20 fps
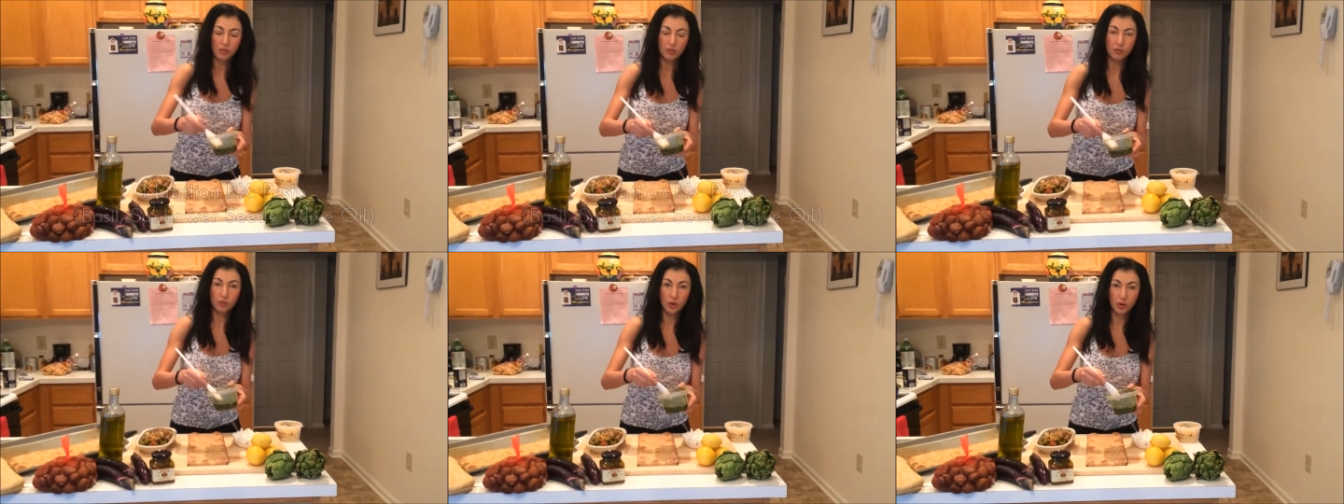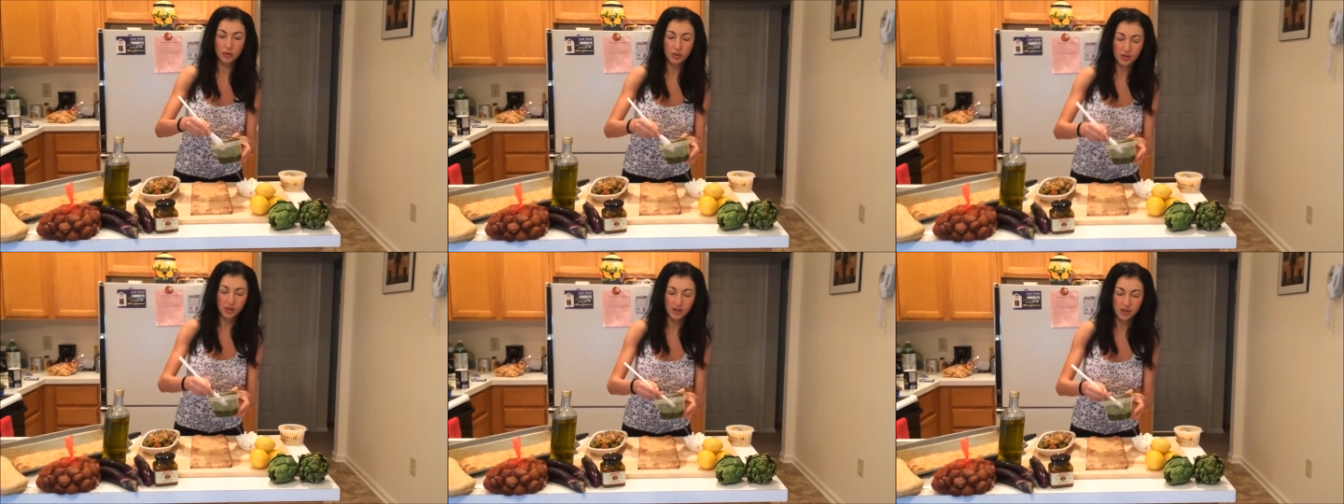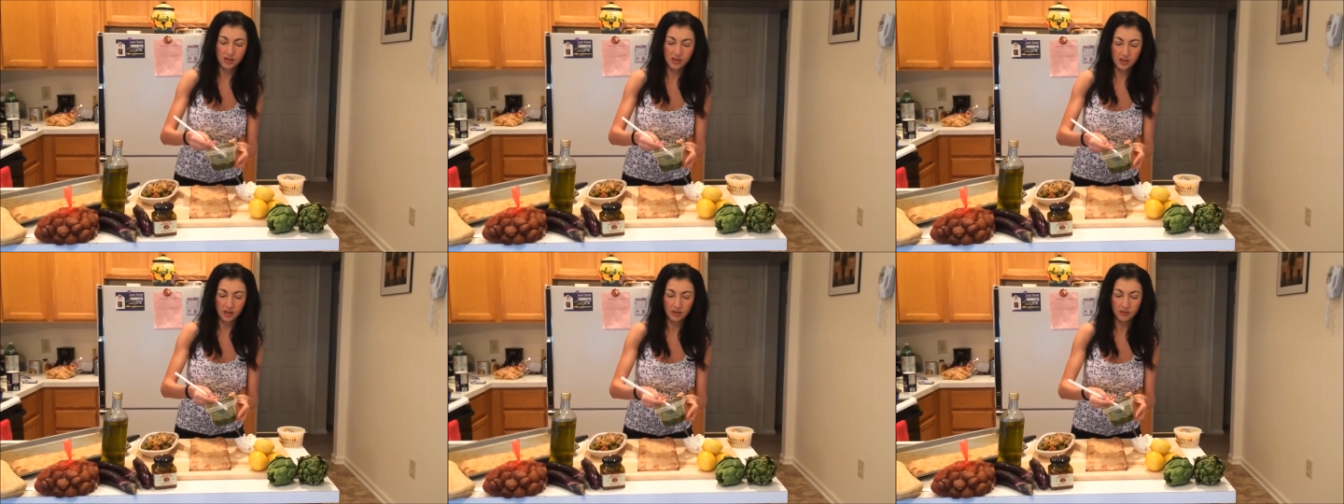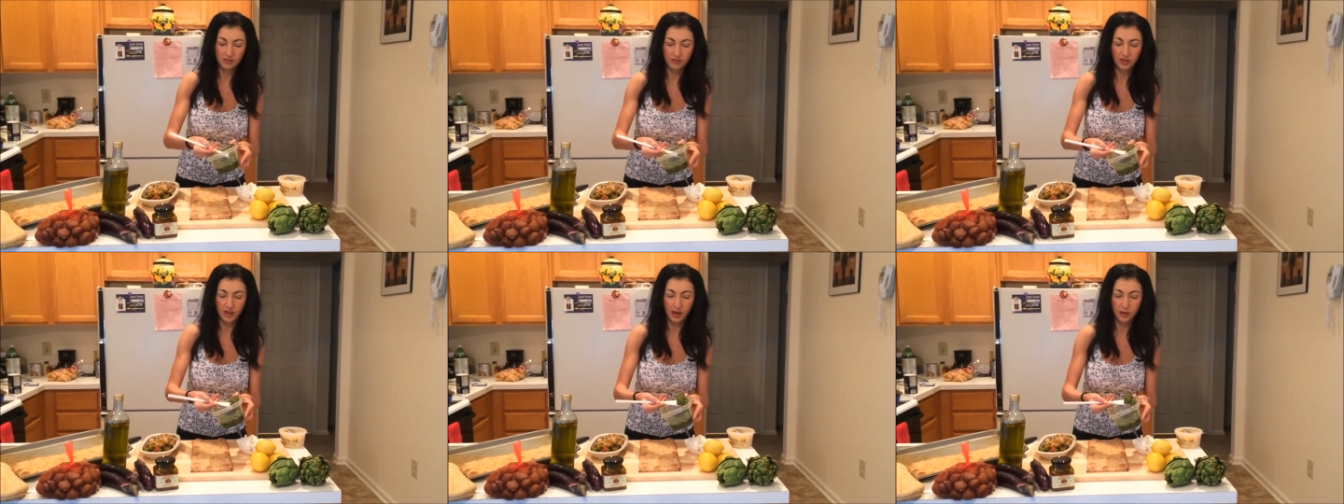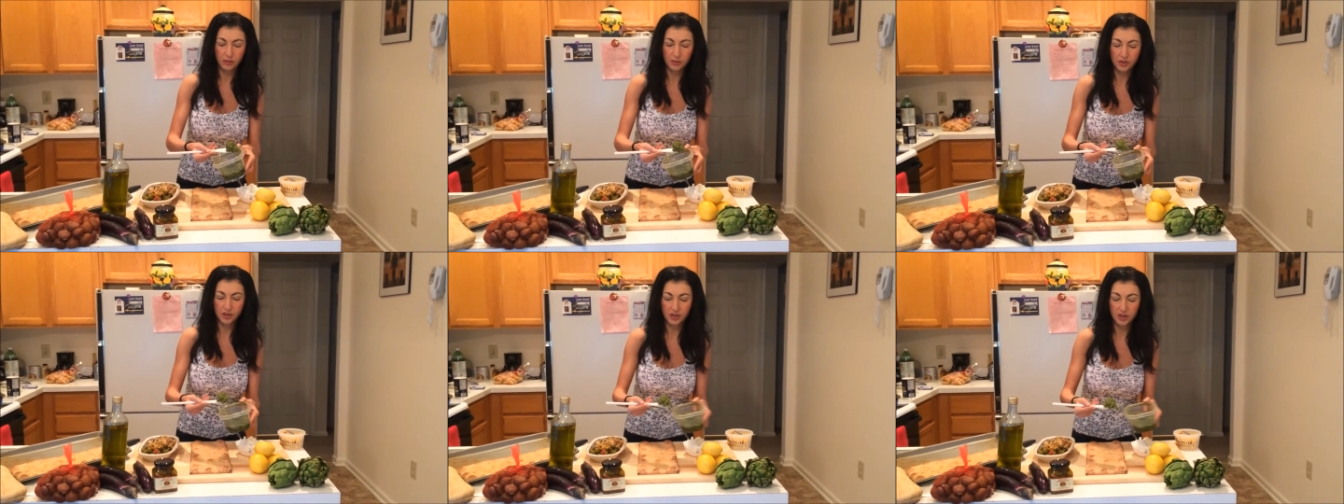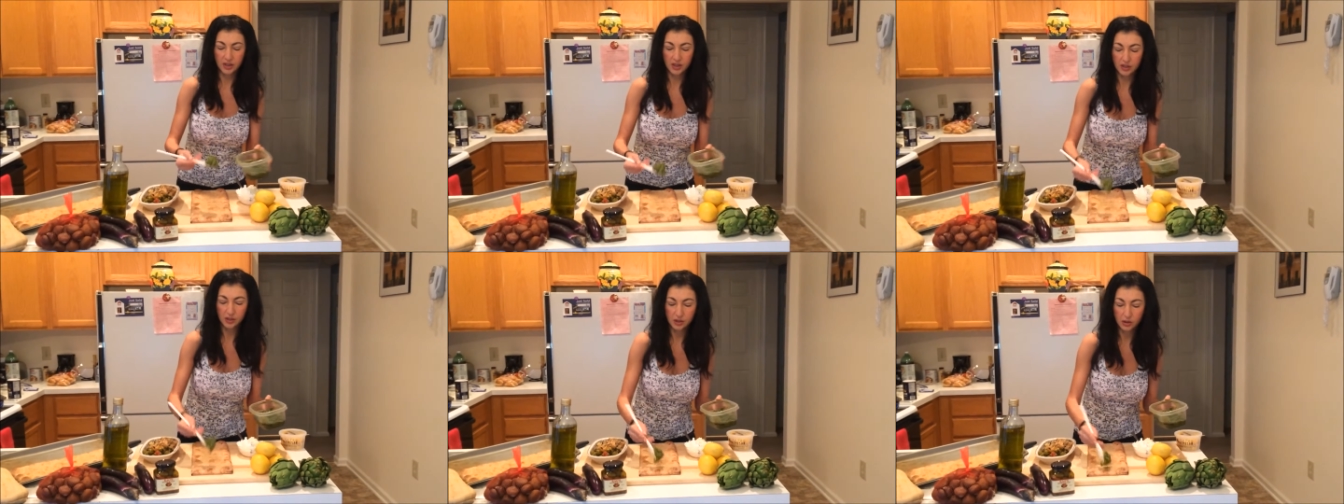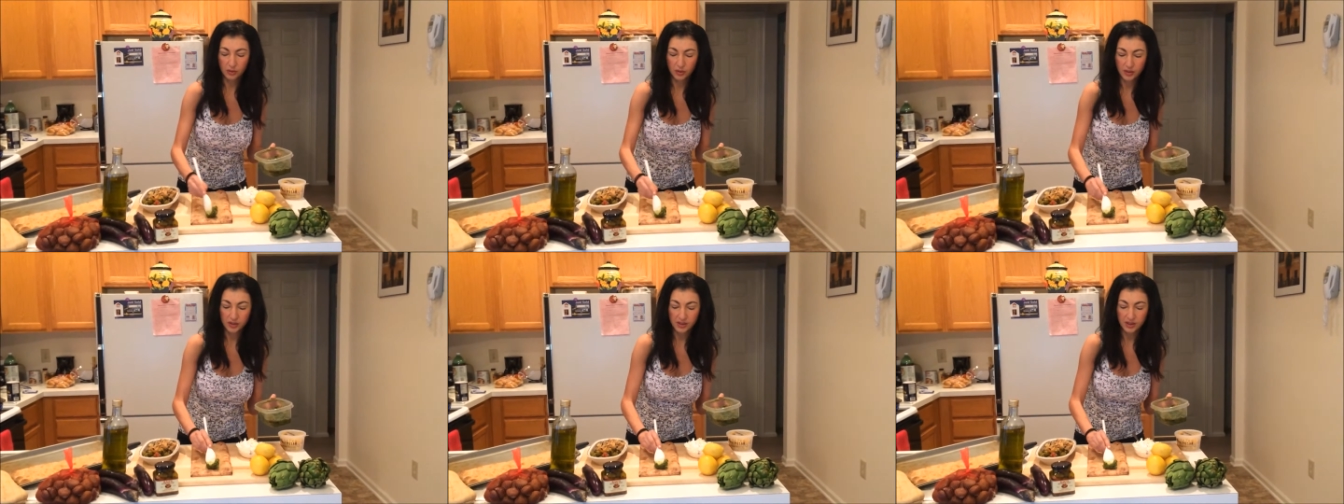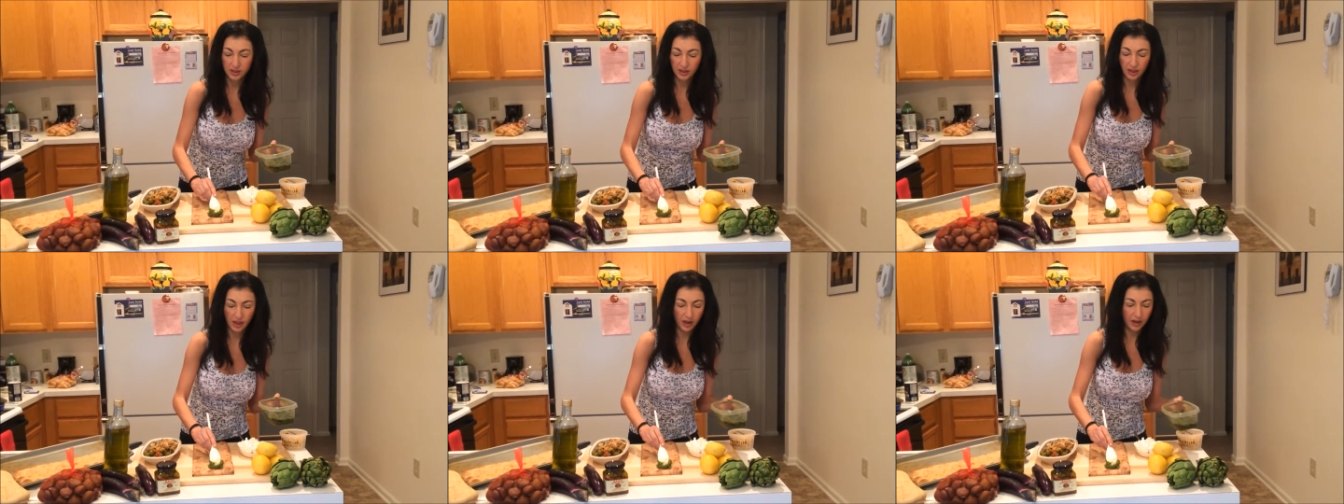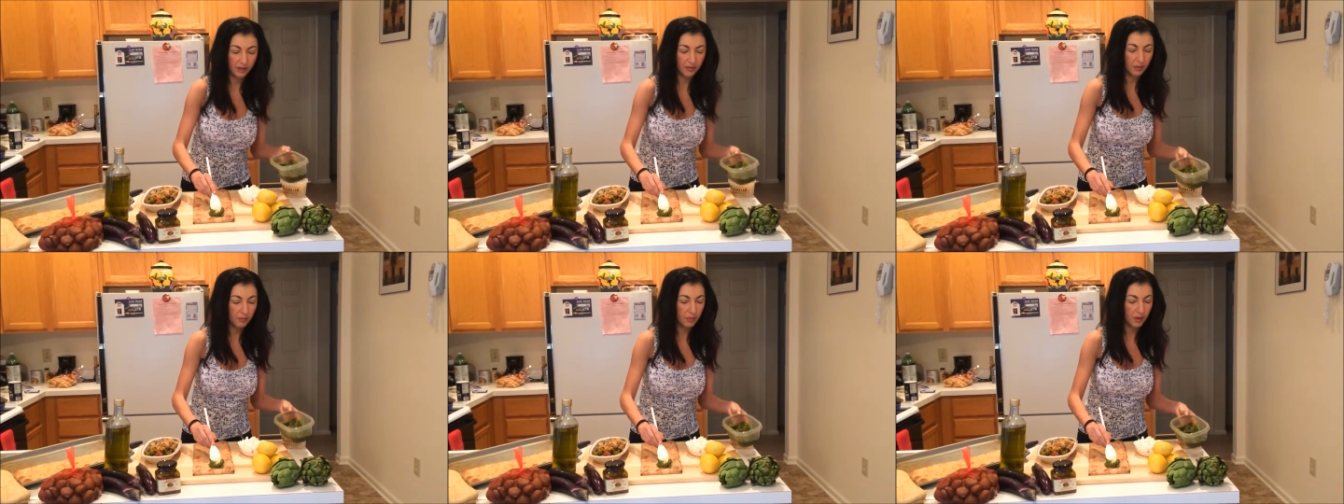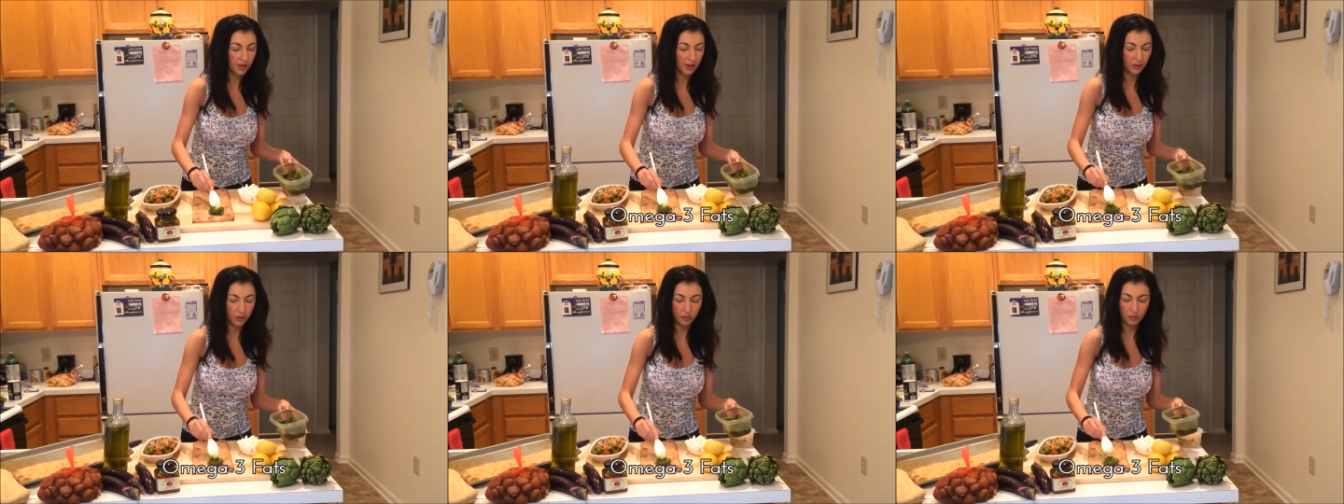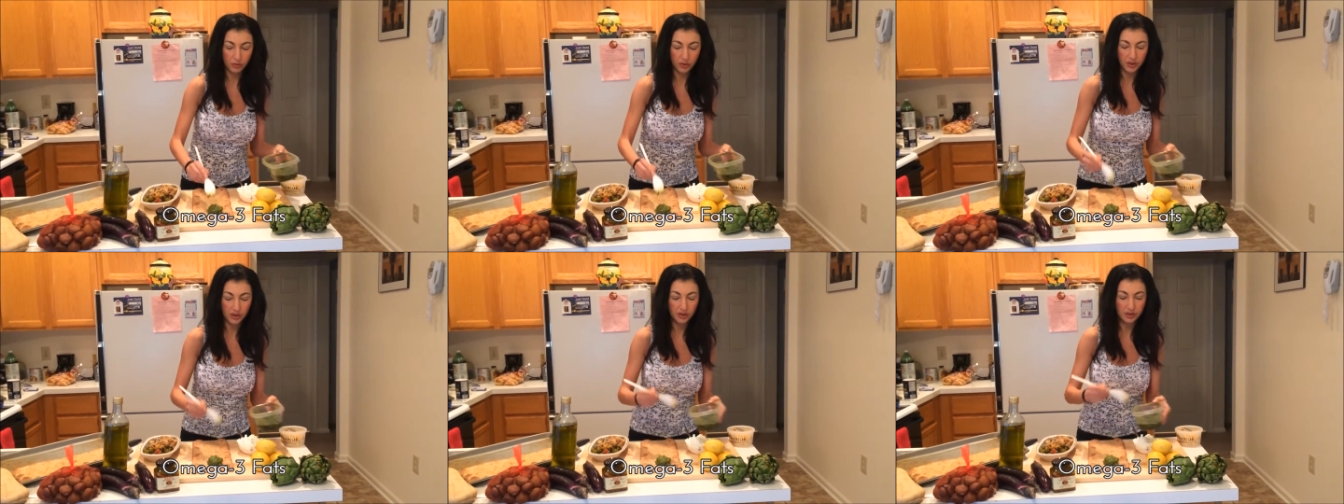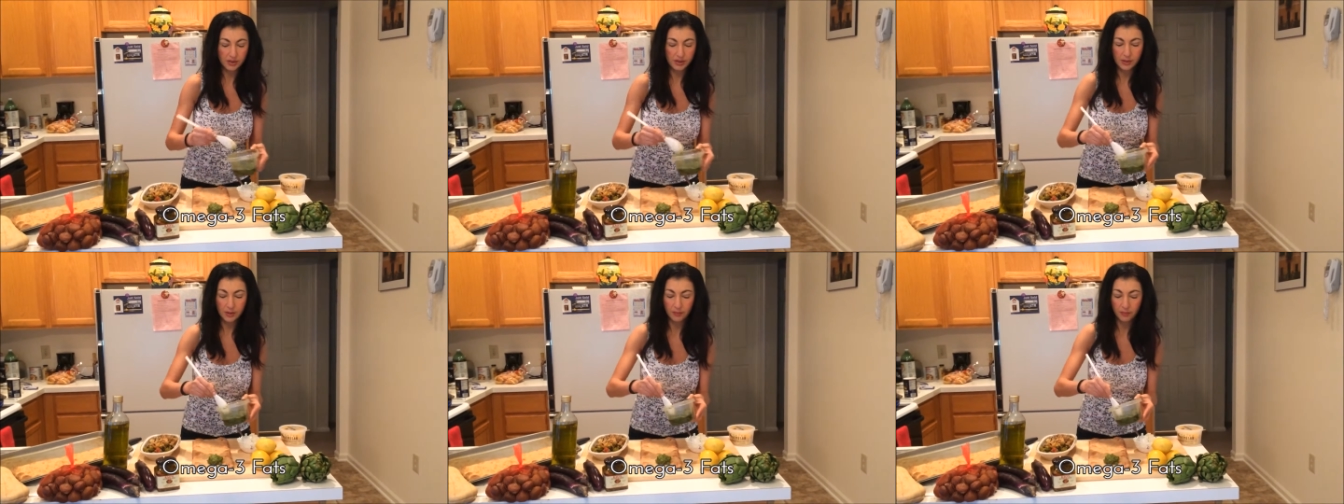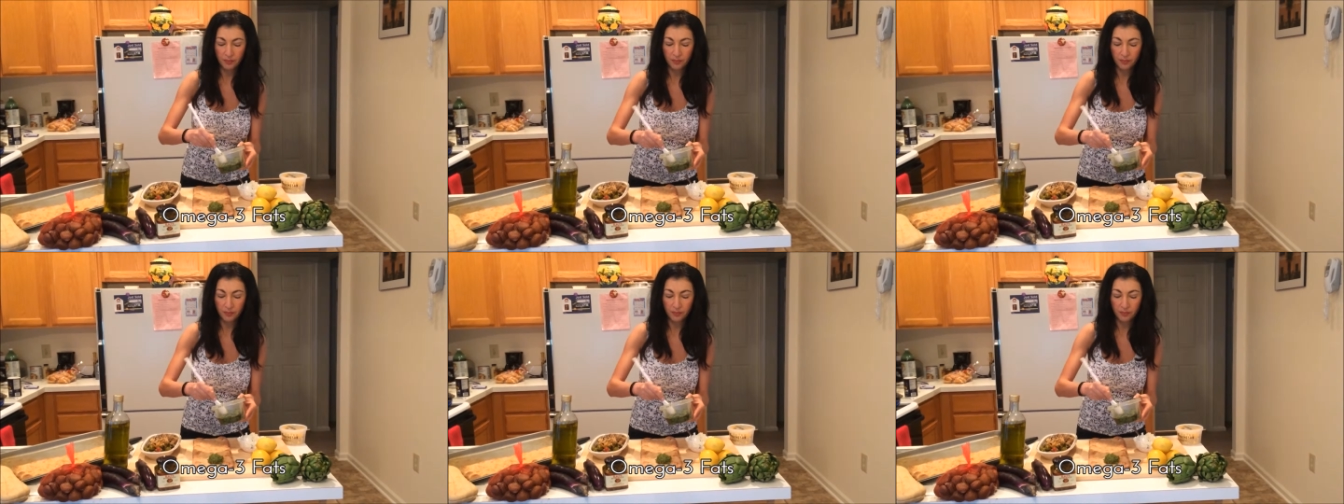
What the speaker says: roasted sunflower seeds, so there's a lot of omega-3s